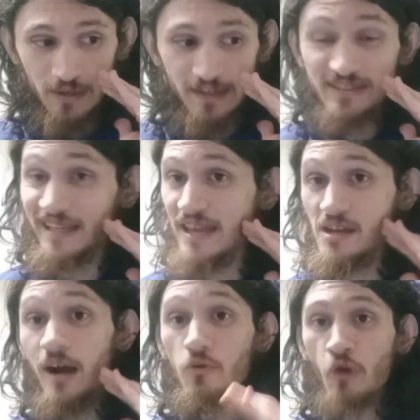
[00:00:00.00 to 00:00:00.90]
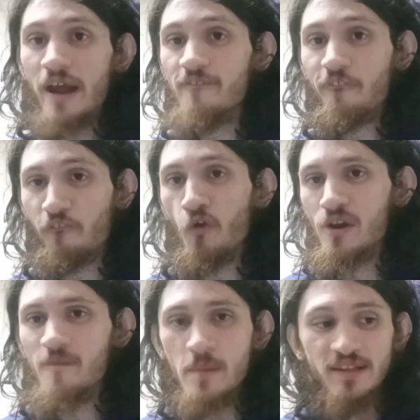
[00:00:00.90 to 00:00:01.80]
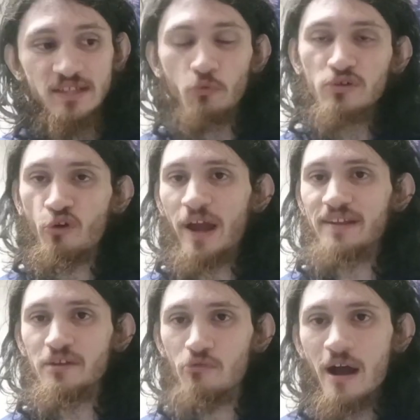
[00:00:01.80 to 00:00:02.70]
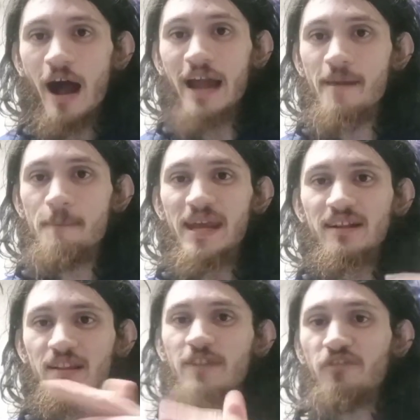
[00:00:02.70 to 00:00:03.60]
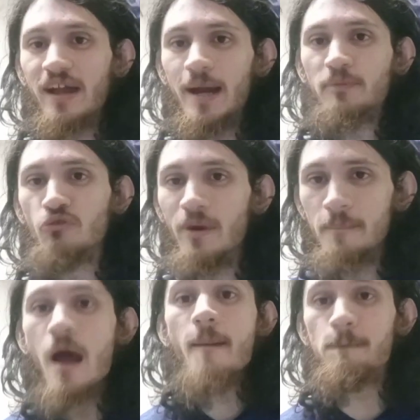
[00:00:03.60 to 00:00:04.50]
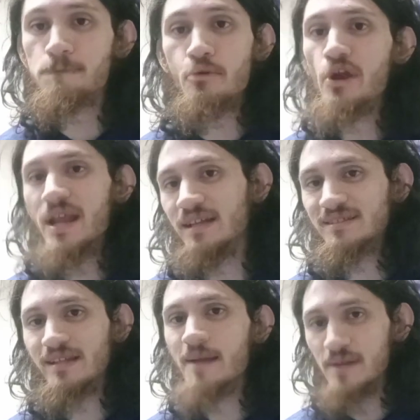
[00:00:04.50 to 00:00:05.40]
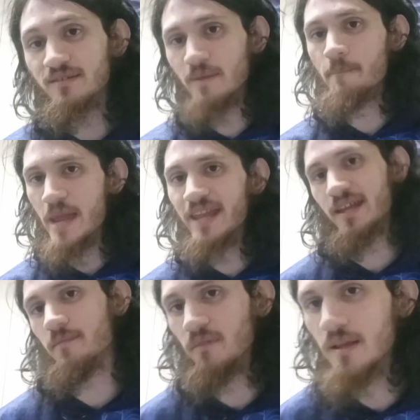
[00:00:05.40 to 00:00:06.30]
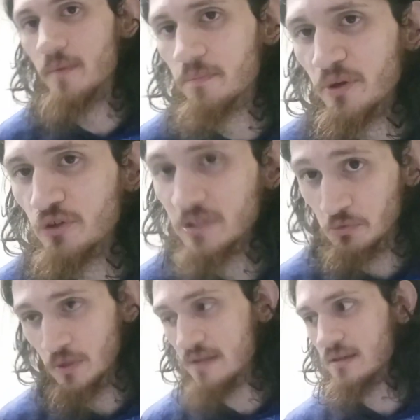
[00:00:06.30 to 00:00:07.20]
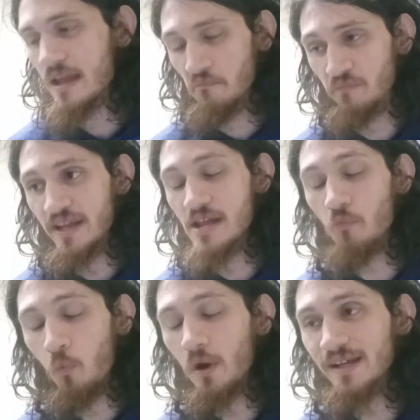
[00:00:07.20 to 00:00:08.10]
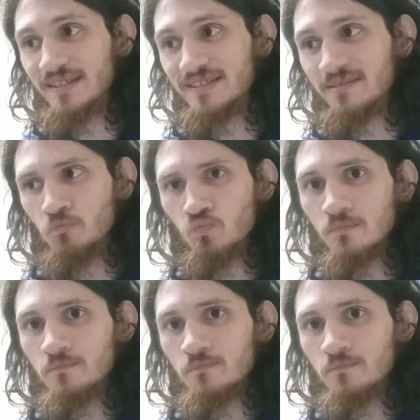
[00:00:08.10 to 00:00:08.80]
his ki right in front of me. So what do? I immediately fly up to him, break his stamina to make him limit burst. And again, it was